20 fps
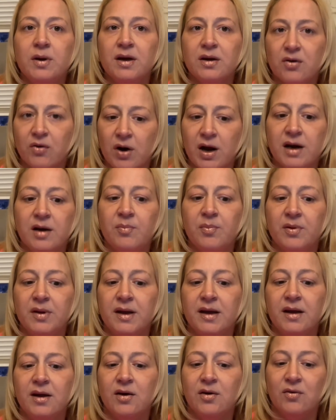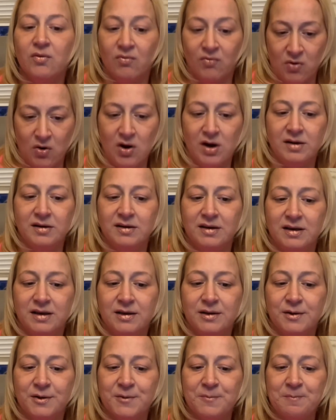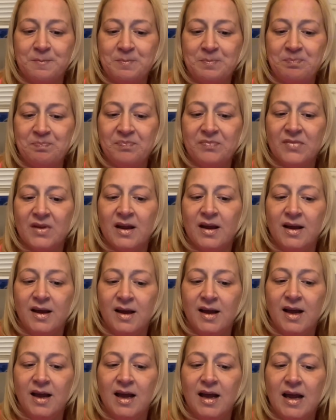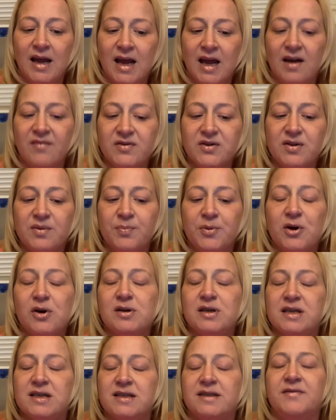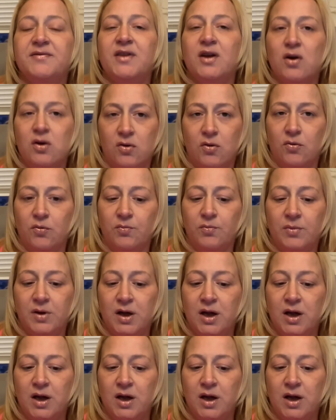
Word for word: incredibly wrong. After the purchase of the home,